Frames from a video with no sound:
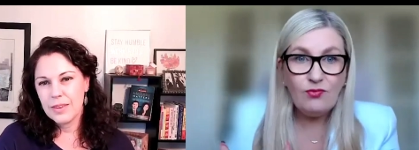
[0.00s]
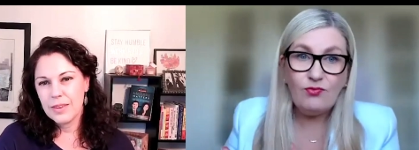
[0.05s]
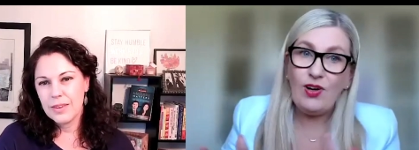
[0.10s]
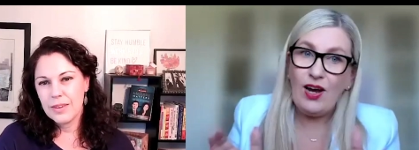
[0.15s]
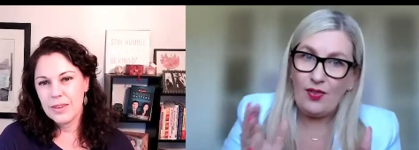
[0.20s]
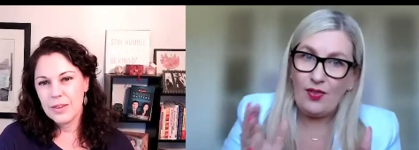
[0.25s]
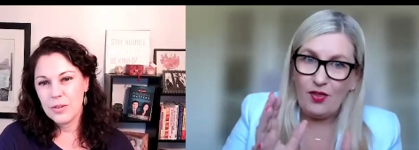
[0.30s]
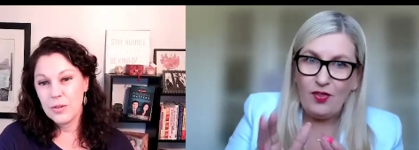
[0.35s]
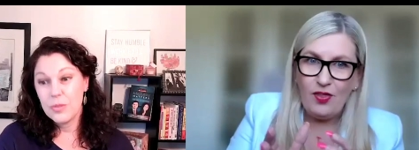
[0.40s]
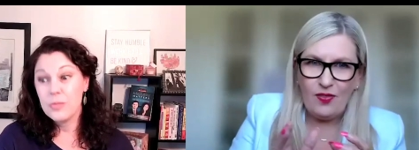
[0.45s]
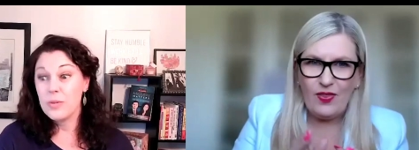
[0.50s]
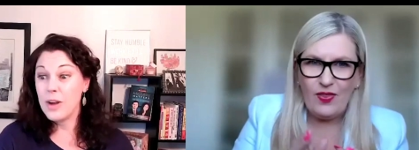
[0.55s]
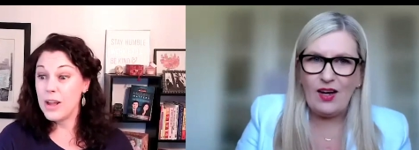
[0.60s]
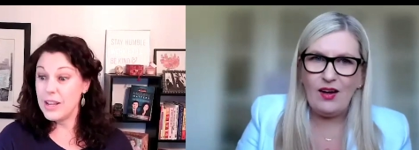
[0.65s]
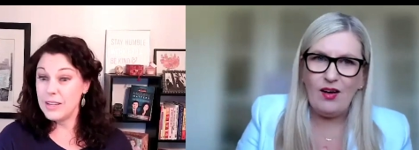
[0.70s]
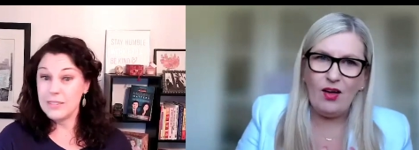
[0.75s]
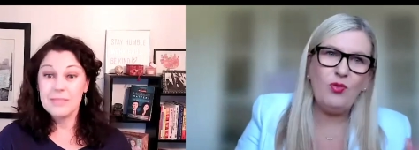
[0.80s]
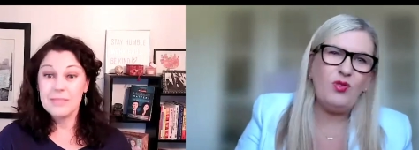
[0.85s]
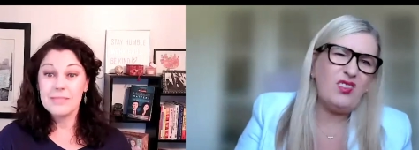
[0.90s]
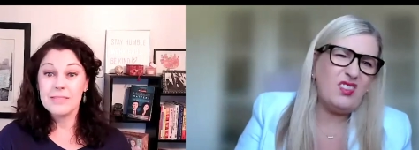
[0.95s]
Speaker 1: rather than
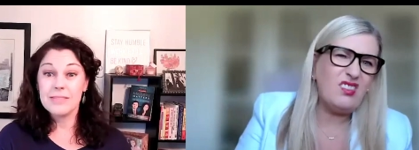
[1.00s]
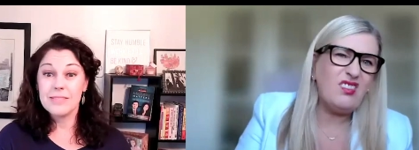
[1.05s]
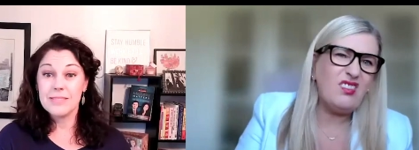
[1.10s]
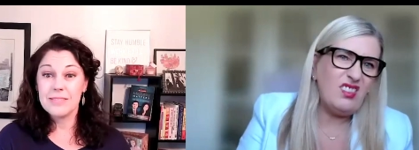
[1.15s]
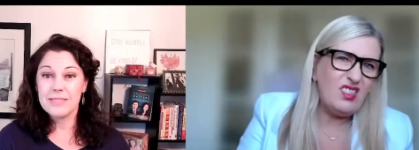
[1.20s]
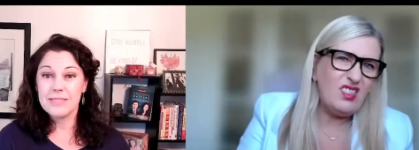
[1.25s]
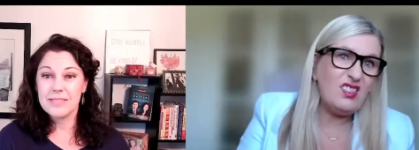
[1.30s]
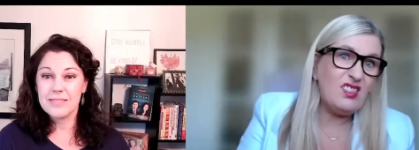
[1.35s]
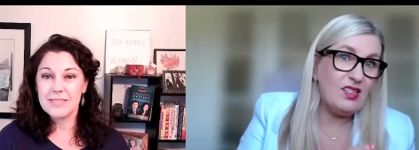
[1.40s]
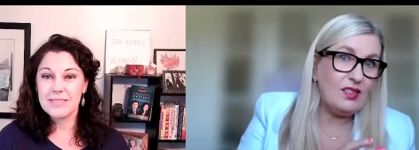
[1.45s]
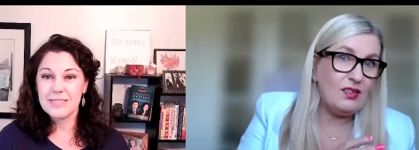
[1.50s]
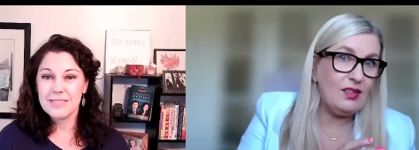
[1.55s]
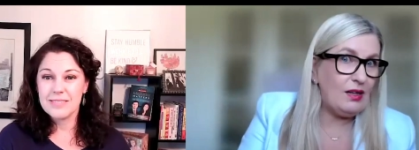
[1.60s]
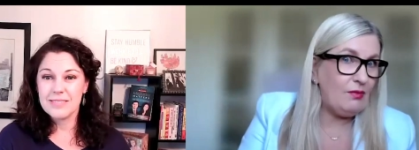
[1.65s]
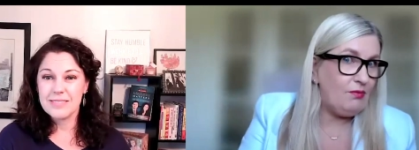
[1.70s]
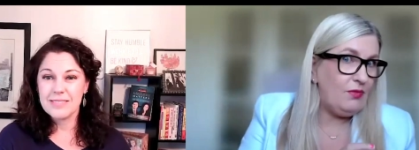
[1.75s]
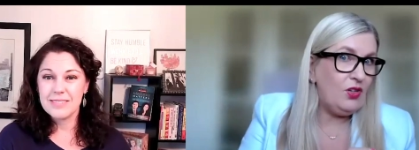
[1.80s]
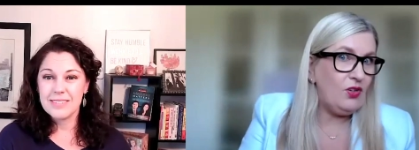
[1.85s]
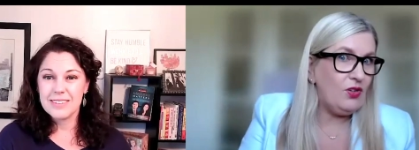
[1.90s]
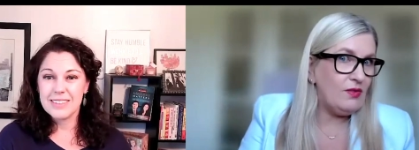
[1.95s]
that oh it's
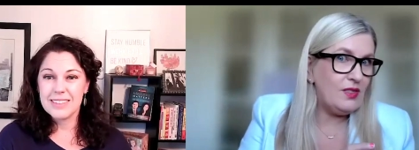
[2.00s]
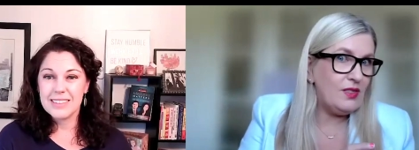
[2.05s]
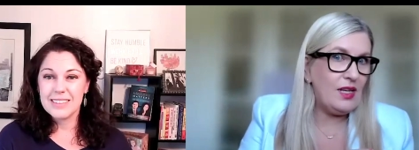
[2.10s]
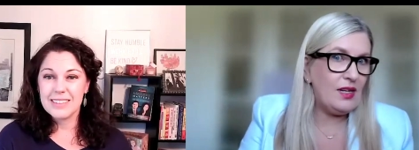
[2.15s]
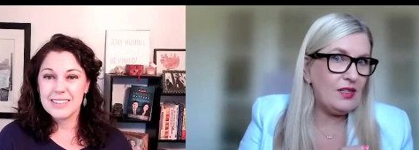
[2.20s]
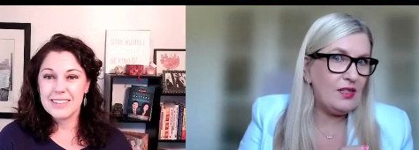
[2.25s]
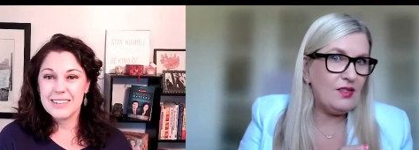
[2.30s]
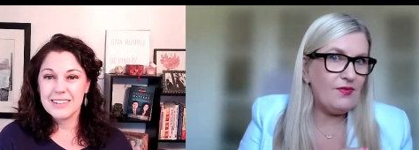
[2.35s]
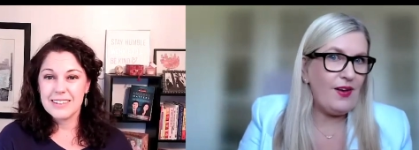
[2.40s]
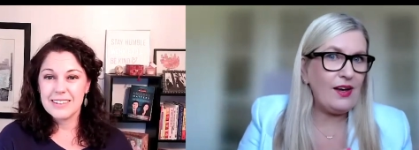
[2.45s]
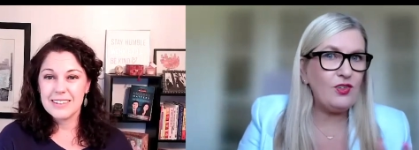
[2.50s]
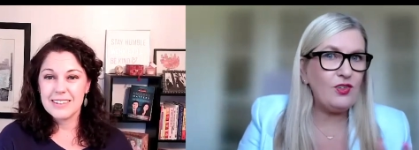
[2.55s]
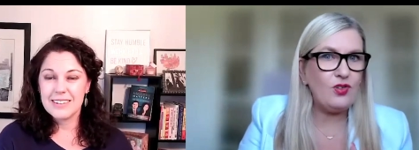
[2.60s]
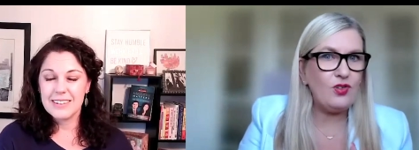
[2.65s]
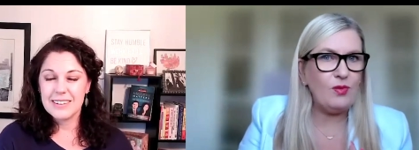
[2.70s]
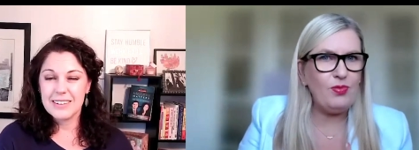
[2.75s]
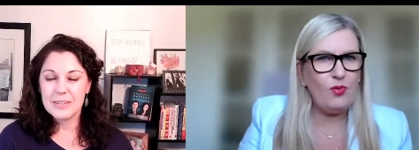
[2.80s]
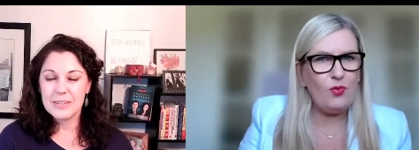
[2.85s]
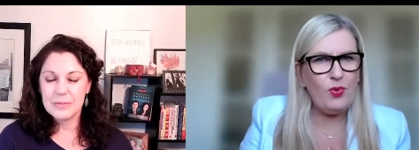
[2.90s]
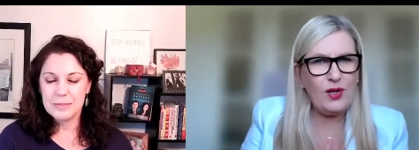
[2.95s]
consistently you know
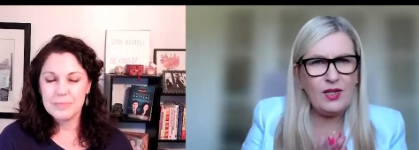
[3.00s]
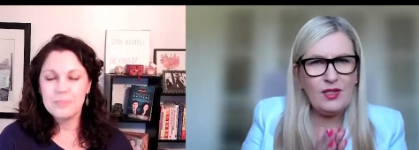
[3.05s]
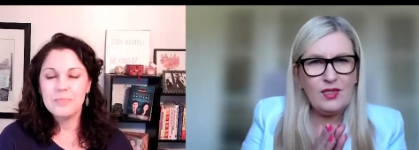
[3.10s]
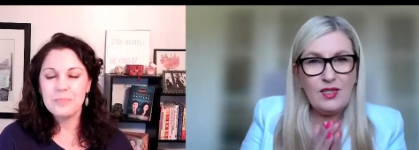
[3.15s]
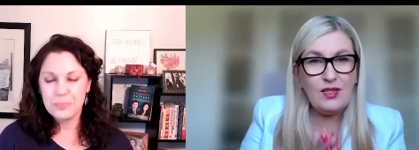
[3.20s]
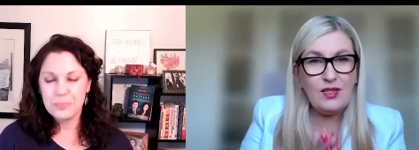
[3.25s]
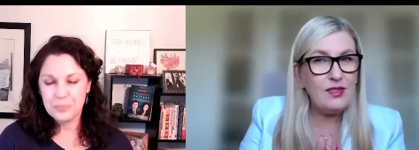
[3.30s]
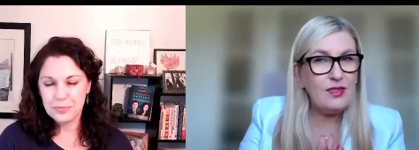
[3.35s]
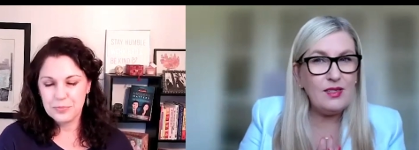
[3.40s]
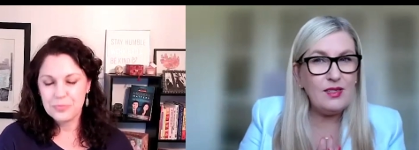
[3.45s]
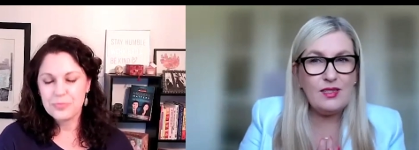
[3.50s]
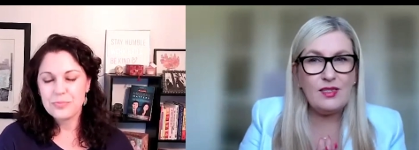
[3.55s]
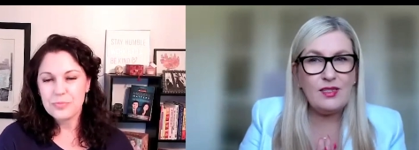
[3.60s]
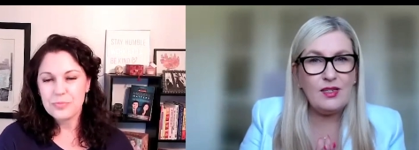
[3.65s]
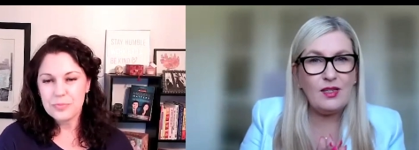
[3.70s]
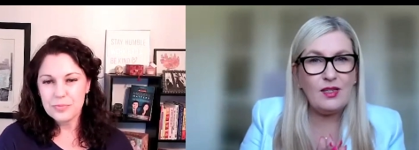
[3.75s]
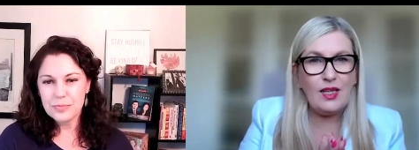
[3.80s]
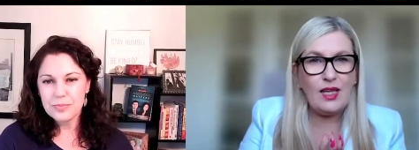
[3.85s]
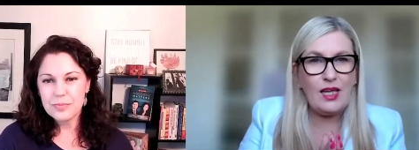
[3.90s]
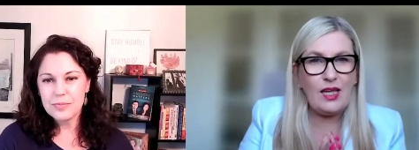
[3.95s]
satisfactory. But when it's
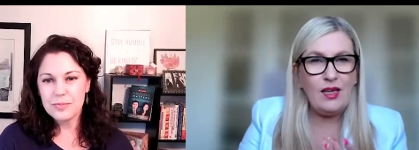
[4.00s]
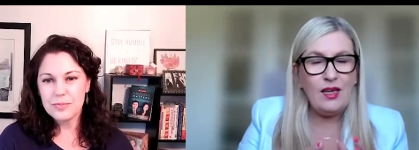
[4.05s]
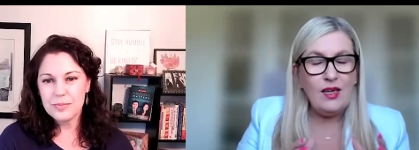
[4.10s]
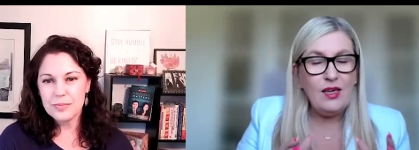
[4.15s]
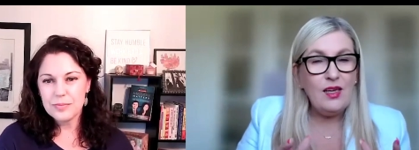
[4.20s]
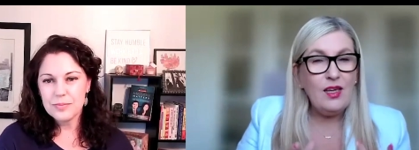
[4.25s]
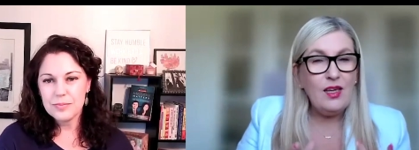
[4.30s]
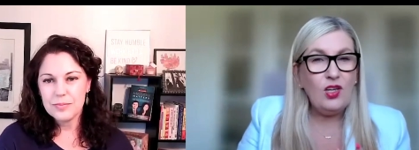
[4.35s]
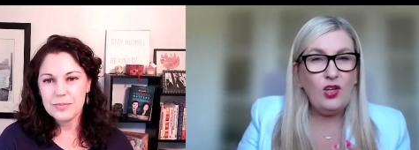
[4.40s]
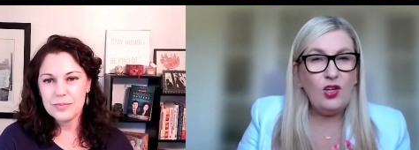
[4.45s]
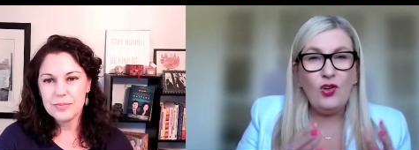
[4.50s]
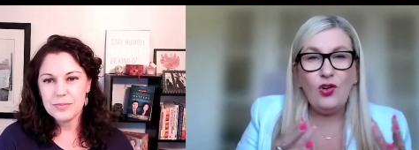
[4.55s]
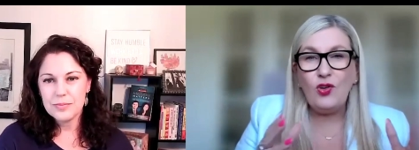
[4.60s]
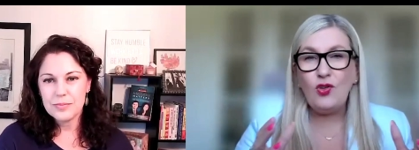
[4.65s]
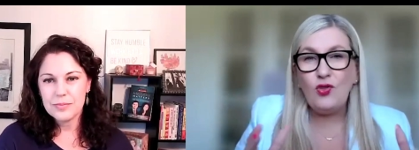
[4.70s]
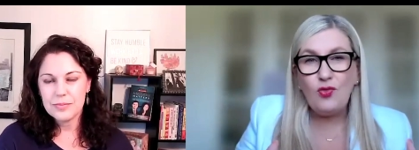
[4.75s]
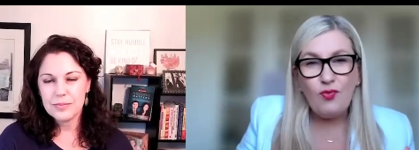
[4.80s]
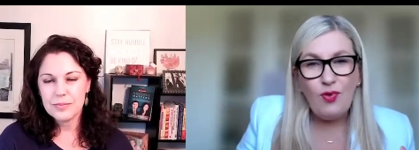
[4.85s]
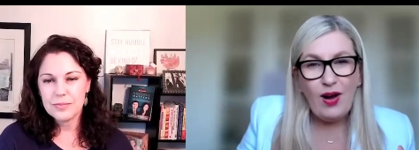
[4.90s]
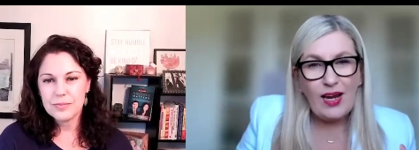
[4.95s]
consistently you know
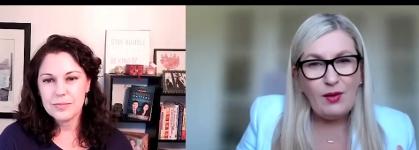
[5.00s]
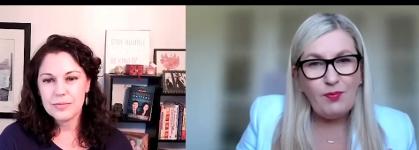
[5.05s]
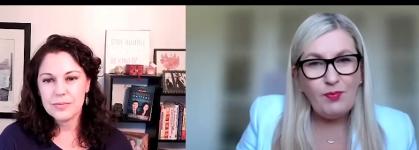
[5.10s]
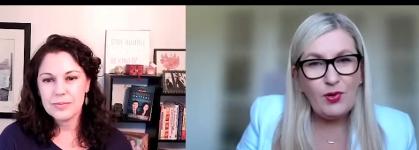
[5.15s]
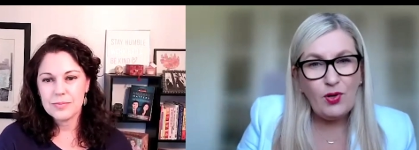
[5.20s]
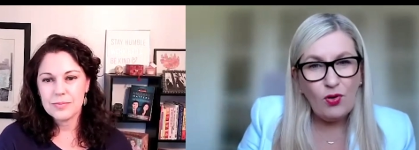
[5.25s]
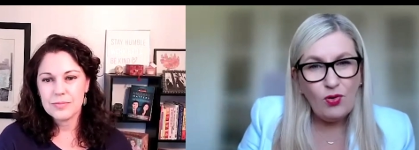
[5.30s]
great, but